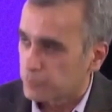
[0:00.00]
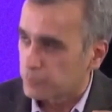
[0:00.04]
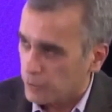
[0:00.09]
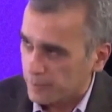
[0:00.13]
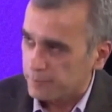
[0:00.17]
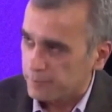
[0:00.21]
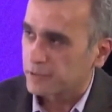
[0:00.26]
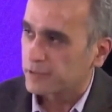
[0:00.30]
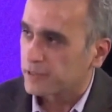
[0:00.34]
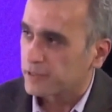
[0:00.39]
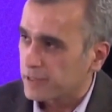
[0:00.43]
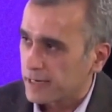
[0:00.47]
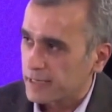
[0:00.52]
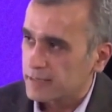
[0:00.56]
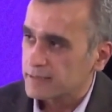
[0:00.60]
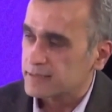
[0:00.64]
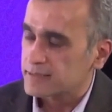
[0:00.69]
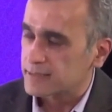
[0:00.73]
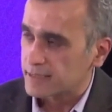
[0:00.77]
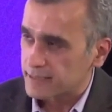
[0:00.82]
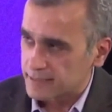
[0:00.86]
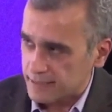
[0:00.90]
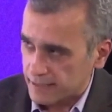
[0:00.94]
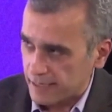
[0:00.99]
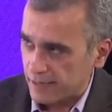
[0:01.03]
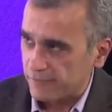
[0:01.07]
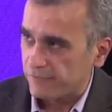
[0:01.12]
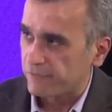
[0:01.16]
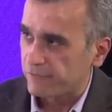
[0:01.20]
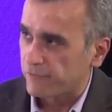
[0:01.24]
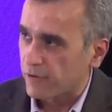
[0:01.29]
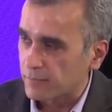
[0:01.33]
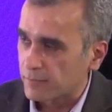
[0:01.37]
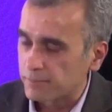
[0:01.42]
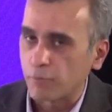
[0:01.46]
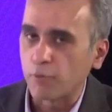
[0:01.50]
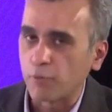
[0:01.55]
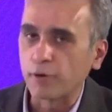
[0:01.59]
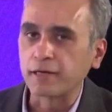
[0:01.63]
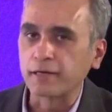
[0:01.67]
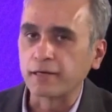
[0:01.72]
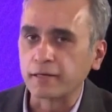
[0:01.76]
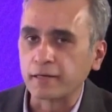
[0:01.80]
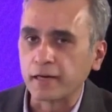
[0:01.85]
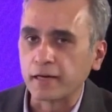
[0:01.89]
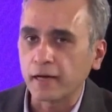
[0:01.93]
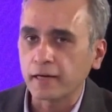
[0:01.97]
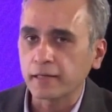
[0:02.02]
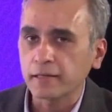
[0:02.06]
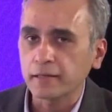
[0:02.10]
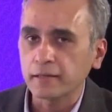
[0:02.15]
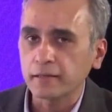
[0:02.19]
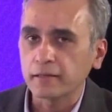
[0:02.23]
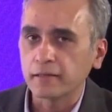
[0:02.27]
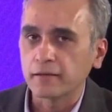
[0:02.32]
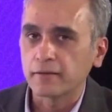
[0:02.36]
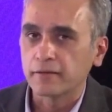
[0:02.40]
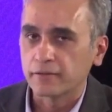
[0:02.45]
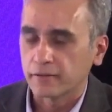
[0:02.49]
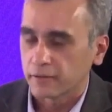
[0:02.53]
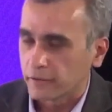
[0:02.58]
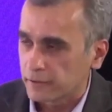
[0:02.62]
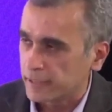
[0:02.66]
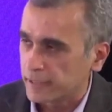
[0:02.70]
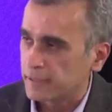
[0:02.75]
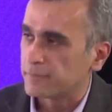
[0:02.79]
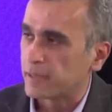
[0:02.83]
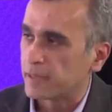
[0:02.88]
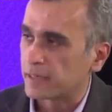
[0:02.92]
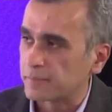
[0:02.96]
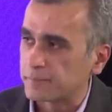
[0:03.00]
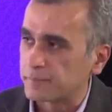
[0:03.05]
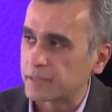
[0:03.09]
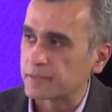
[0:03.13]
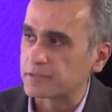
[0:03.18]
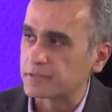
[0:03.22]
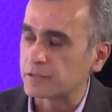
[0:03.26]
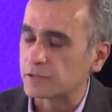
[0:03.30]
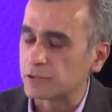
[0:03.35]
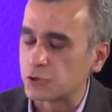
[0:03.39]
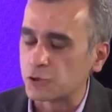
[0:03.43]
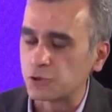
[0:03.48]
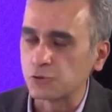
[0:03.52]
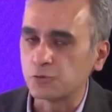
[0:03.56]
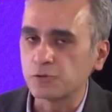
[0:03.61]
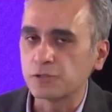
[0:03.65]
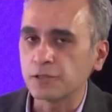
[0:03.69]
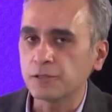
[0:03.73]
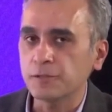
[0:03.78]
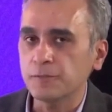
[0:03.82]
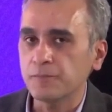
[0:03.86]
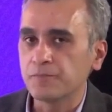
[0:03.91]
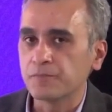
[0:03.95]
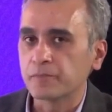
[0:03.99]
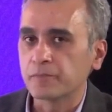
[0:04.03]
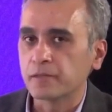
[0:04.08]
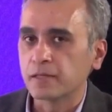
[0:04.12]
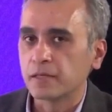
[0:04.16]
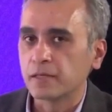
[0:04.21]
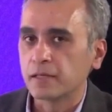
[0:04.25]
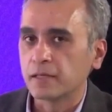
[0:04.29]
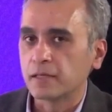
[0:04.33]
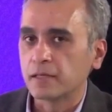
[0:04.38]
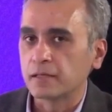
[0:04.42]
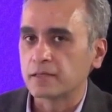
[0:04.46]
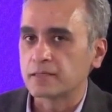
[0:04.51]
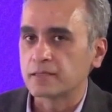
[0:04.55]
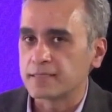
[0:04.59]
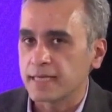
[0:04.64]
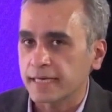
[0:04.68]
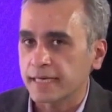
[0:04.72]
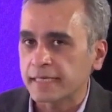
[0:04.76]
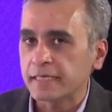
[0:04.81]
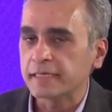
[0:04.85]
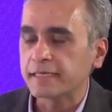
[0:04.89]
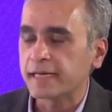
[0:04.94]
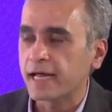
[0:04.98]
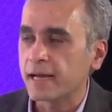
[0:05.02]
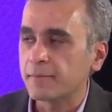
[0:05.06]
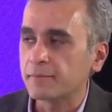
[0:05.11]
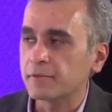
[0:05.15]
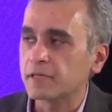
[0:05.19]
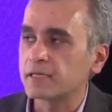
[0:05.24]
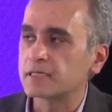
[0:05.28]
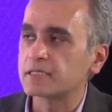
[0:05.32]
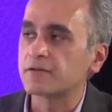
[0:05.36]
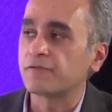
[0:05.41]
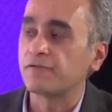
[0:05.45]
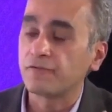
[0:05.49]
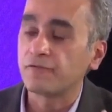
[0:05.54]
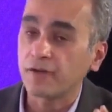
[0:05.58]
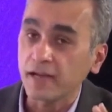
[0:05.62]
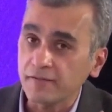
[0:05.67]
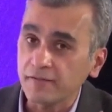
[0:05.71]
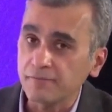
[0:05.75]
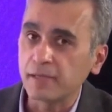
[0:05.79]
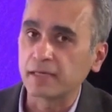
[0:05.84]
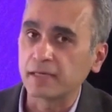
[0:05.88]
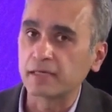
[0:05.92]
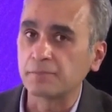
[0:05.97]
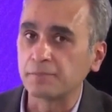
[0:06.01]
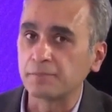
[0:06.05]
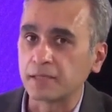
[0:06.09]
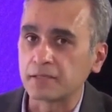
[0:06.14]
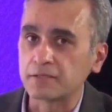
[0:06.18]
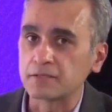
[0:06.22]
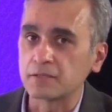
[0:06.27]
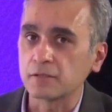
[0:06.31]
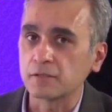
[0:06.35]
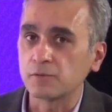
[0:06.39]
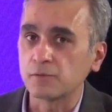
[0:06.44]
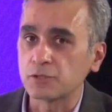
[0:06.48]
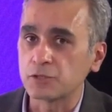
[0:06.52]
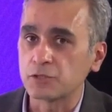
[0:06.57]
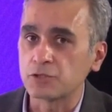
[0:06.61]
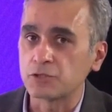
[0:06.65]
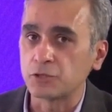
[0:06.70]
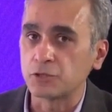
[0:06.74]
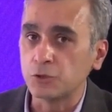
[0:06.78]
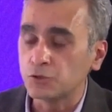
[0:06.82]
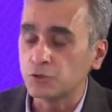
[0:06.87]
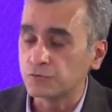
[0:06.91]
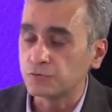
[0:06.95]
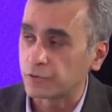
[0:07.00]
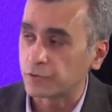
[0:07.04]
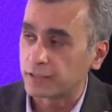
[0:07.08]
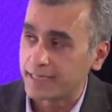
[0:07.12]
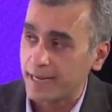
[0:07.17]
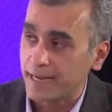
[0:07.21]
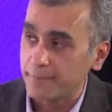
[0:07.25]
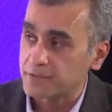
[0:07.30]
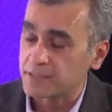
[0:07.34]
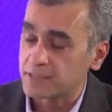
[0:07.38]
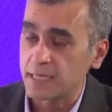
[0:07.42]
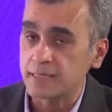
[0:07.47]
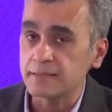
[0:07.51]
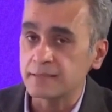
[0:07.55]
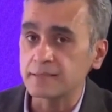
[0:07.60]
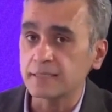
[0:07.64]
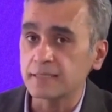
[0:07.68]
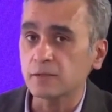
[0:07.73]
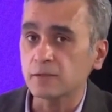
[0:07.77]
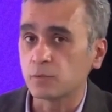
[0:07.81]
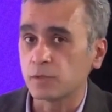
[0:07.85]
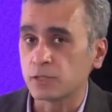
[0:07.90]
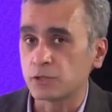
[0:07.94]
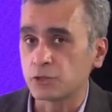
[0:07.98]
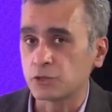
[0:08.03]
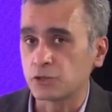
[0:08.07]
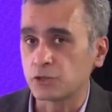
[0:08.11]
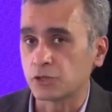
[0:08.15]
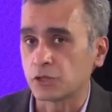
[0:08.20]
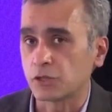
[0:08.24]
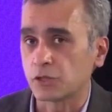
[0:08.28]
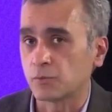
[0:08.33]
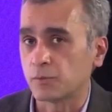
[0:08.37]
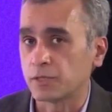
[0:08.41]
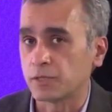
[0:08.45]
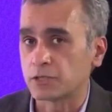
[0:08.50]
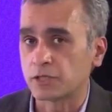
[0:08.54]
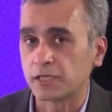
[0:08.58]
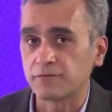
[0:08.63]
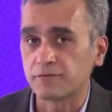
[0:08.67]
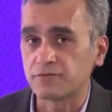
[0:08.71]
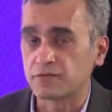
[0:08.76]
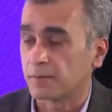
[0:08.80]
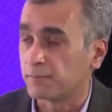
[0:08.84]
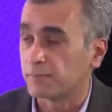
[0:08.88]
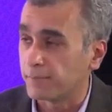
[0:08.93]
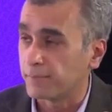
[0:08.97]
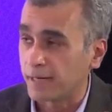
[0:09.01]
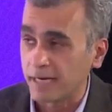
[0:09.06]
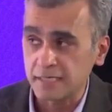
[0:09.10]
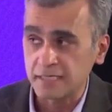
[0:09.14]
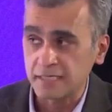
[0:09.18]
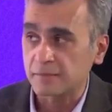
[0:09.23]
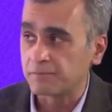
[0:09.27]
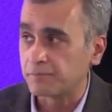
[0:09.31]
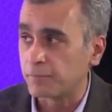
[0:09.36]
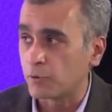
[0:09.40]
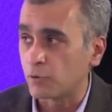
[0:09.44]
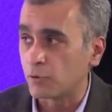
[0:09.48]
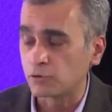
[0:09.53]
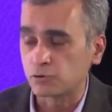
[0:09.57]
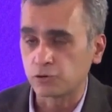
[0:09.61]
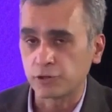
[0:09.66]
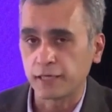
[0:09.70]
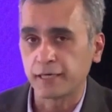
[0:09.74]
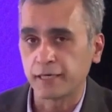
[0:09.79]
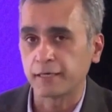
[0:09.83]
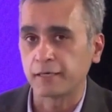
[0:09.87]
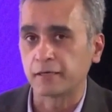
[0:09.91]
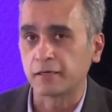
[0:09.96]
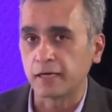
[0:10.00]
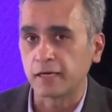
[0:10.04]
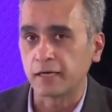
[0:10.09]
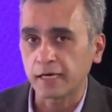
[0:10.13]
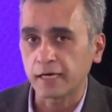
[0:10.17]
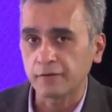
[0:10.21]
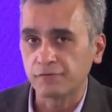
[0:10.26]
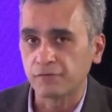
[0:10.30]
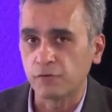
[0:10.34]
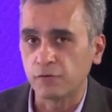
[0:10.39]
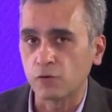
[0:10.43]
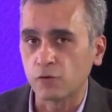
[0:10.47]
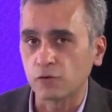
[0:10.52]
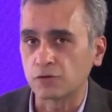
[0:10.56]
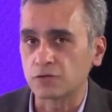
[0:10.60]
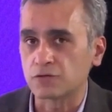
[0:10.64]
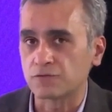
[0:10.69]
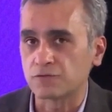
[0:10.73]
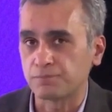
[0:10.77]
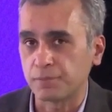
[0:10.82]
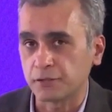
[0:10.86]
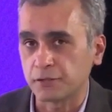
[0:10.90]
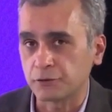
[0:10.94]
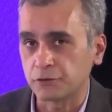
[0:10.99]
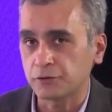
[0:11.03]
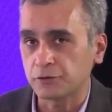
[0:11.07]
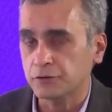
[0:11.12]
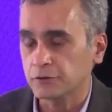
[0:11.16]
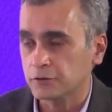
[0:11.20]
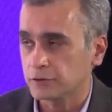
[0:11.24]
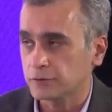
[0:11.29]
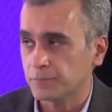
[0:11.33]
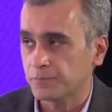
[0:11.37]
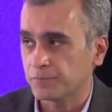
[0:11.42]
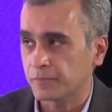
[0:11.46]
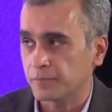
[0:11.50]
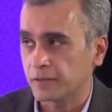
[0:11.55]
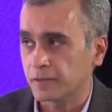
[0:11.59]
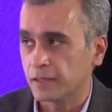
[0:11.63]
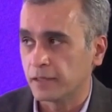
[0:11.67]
The primary lens is an f1.9 13 megapixel shooter. The second camera is a 5 megapixel, which is used for depth sensing, which gives amazing portrait and live focus pictures.